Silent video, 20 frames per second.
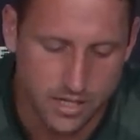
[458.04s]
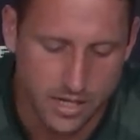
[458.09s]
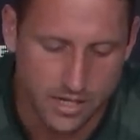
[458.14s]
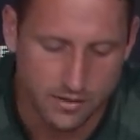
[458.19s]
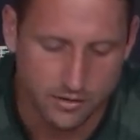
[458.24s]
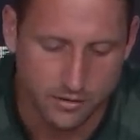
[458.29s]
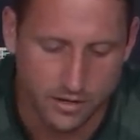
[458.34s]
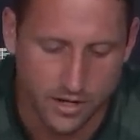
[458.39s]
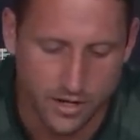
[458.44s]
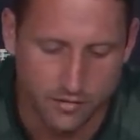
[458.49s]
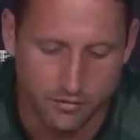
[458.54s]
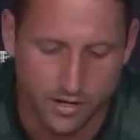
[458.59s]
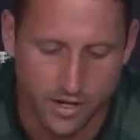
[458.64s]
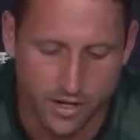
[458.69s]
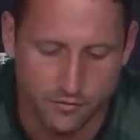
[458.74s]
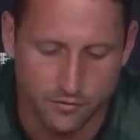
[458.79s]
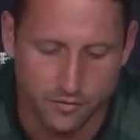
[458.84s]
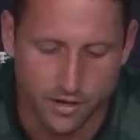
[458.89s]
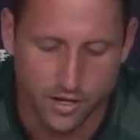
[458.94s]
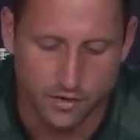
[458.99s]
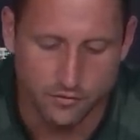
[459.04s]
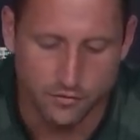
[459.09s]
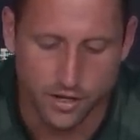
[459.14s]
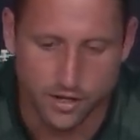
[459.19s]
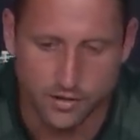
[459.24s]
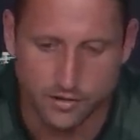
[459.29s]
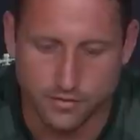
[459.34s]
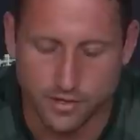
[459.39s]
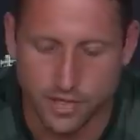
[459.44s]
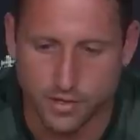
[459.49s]
I know I've, I've I've
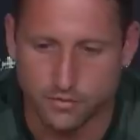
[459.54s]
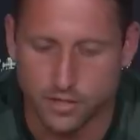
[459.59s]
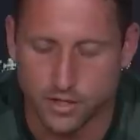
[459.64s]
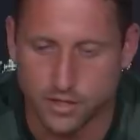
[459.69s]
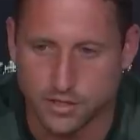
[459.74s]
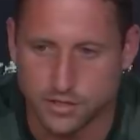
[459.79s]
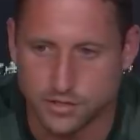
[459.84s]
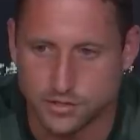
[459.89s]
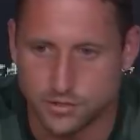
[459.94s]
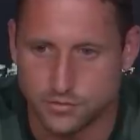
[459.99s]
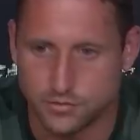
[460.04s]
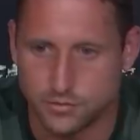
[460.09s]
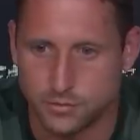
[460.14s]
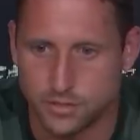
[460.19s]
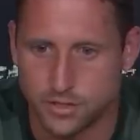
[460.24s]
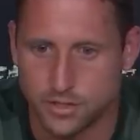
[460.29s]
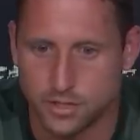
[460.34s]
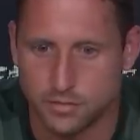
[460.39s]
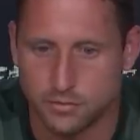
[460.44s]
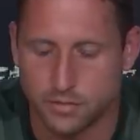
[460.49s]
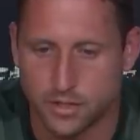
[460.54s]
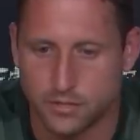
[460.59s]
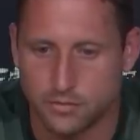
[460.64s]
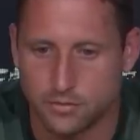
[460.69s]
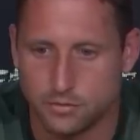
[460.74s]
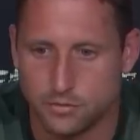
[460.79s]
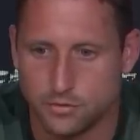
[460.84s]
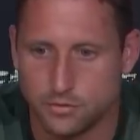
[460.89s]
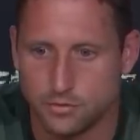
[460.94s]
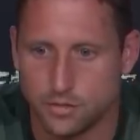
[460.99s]
gotten time violations for being in the
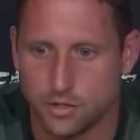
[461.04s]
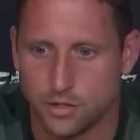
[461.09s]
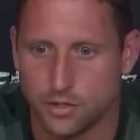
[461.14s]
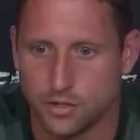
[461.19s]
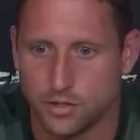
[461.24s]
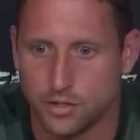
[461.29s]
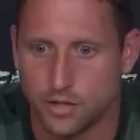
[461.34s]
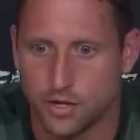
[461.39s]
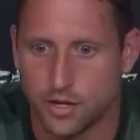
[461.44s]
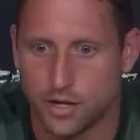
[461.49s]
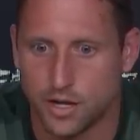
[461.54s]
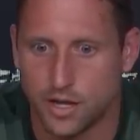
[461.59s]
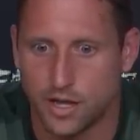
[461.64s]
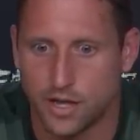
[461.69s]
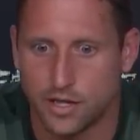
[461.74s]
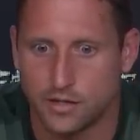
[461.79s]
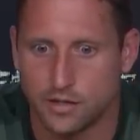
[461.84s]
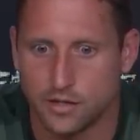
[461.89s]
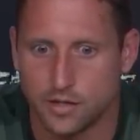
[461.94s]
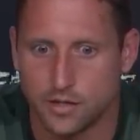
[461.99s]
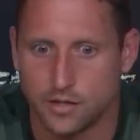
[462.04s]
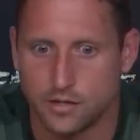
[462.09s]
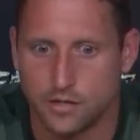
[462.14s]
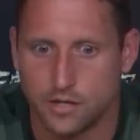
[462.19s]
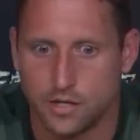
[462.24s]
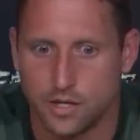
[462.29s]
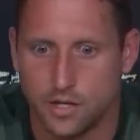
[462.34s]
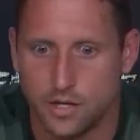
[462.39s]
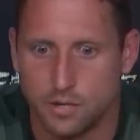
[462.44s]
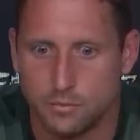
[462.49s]
bathroom too long, and I had like
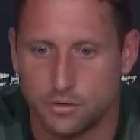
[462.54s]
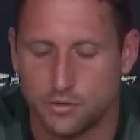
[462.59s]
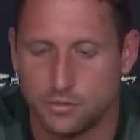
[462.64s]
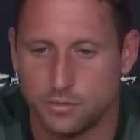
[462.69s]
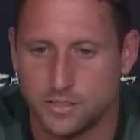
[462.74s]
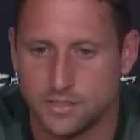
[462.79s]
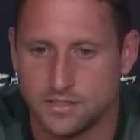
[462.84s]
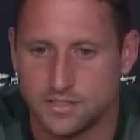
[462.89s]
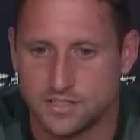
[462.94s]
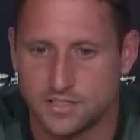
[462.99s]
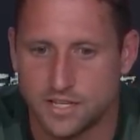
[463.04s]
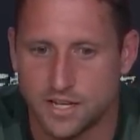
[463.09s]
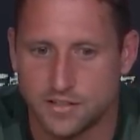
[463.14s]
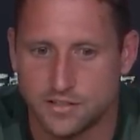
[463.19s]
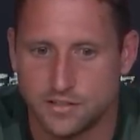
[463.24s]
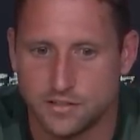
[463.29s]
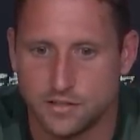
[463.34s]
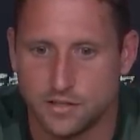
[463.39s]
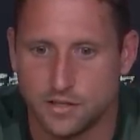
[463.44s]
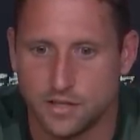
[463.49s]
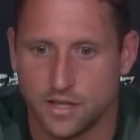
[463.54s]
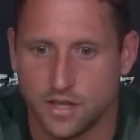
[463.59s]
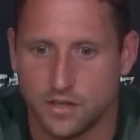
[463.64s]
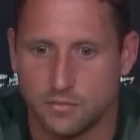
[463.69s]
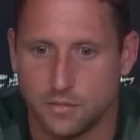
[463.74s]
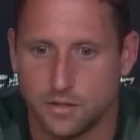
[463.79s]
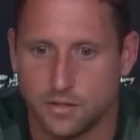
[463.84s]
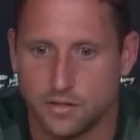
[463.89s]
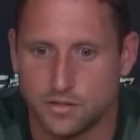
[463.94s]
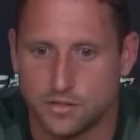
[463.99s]
between sets, and they gave
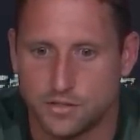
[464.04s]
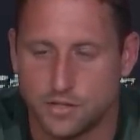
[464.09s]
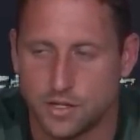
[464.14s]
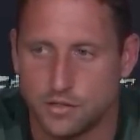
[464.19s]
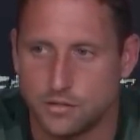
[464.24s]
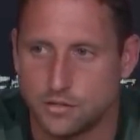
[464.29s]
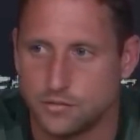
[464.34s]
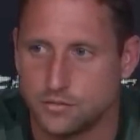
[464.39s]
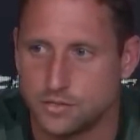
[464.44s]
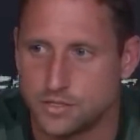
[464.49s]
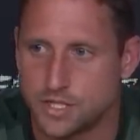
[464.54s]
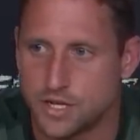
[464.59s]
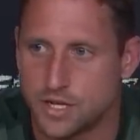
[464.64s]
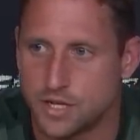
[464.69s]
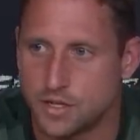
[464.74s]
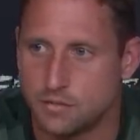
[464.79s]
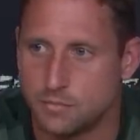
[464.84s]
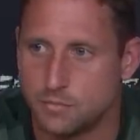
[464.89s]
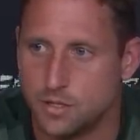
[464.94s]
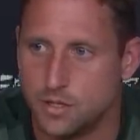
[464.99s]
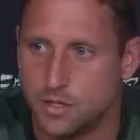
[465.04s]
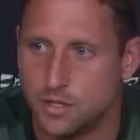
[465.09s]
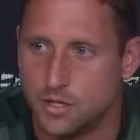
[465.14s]
me the changeover time.